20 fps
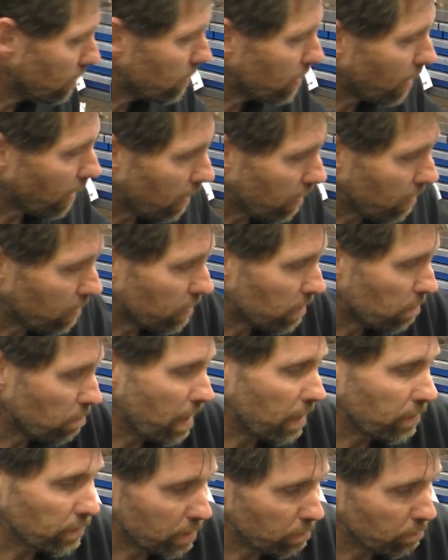is take this
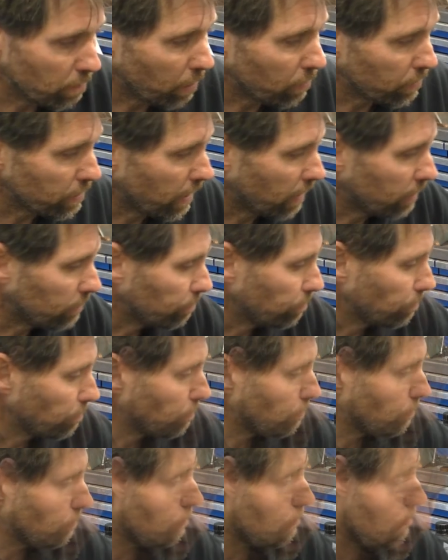mounting bolt out.
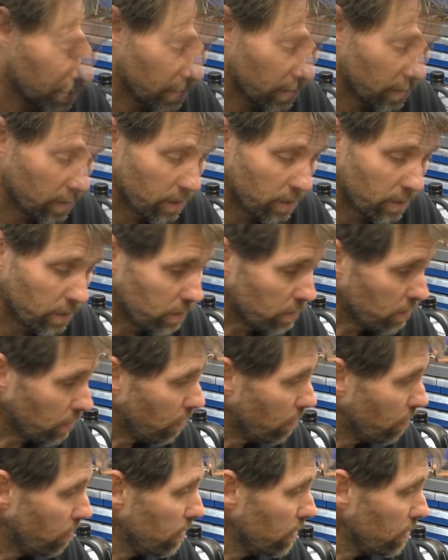
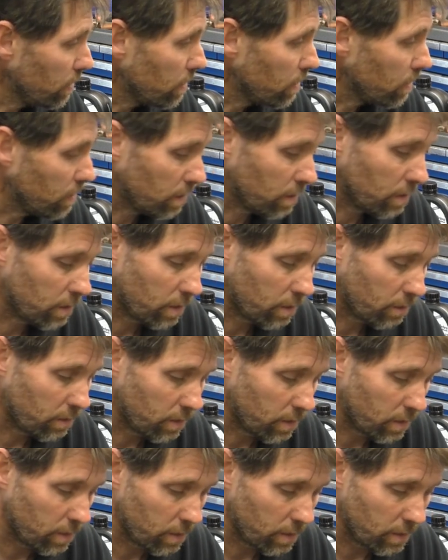So this
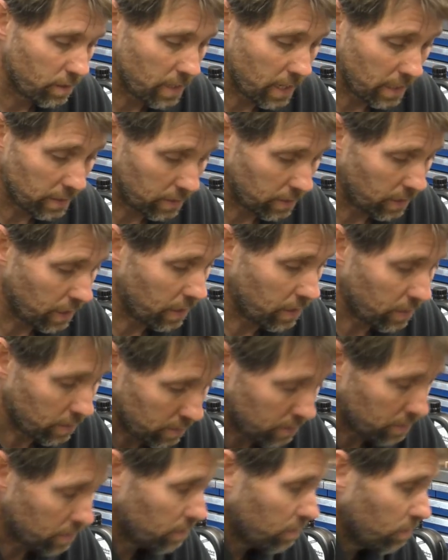nut at the
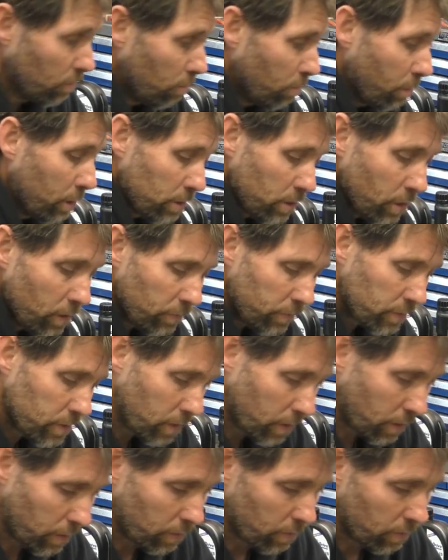end's almost off,
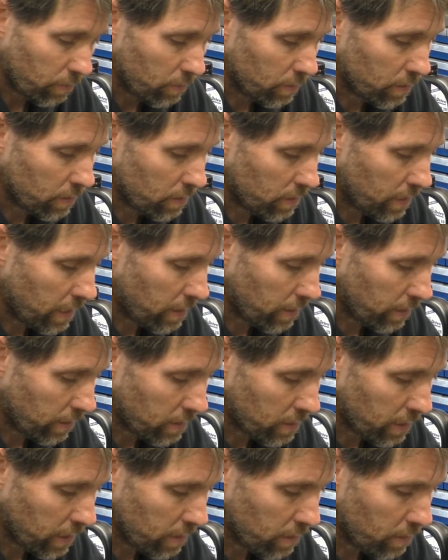so this is the end I'm
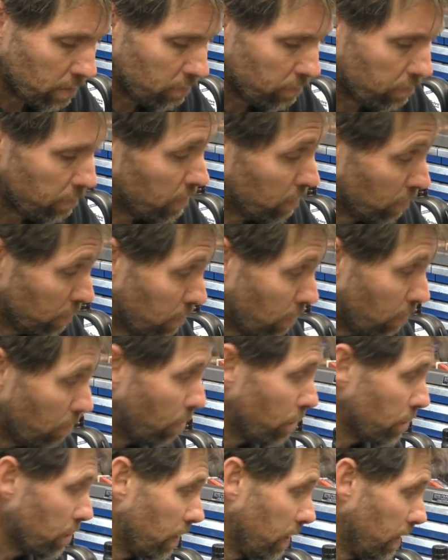going to take off. There's also a
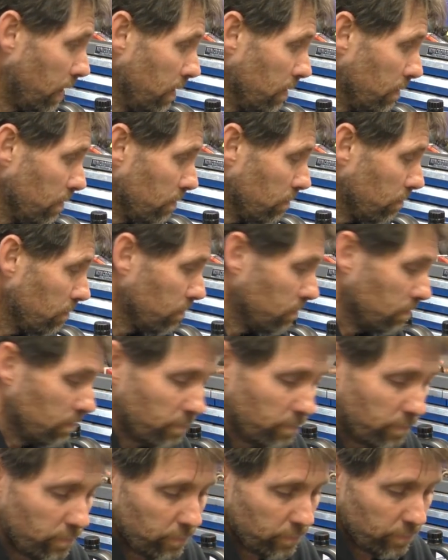washer here.
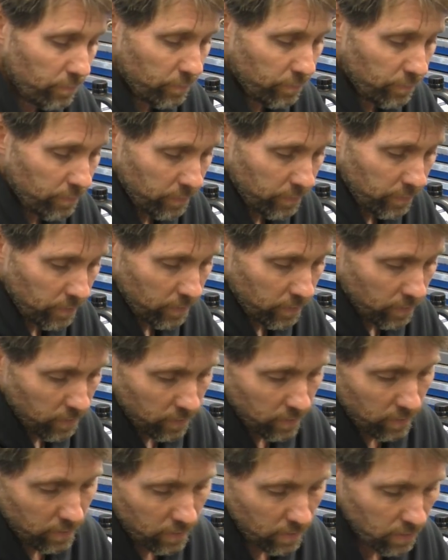
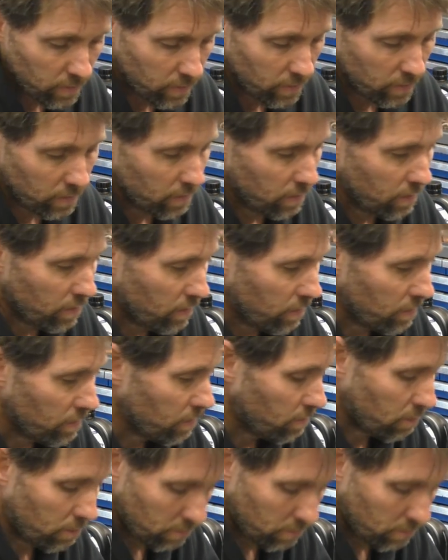So